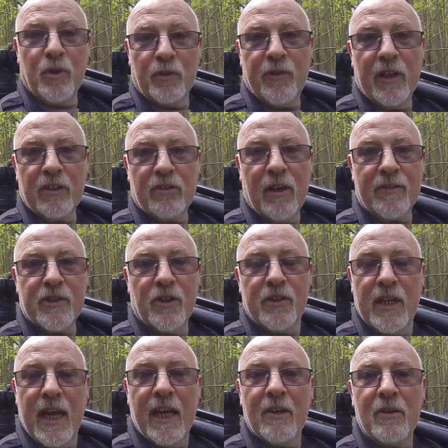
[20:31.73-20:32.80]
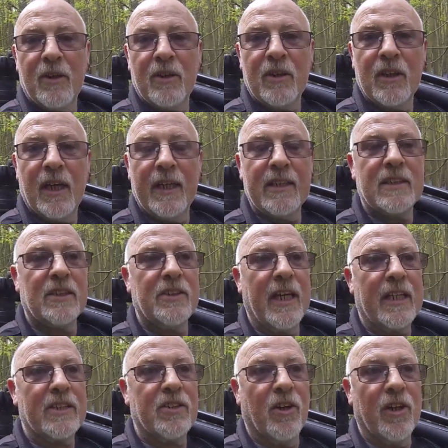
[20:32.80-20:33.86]
photographs on now, and until
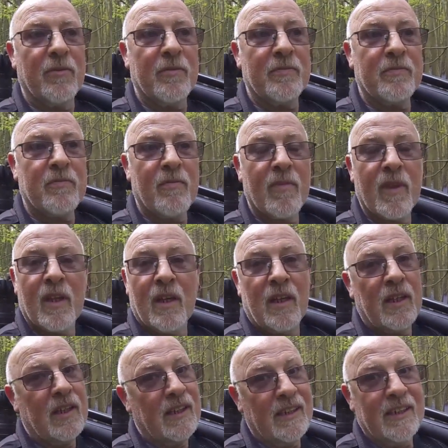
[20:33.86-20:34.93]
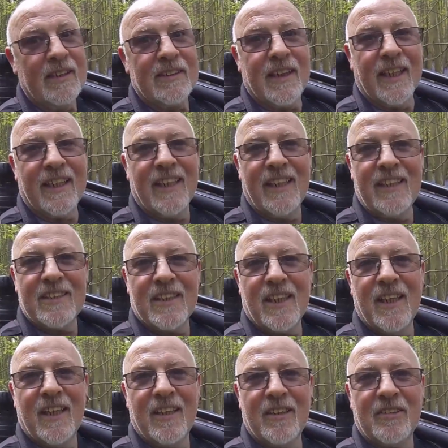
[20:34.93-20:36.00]
next time, take it easy.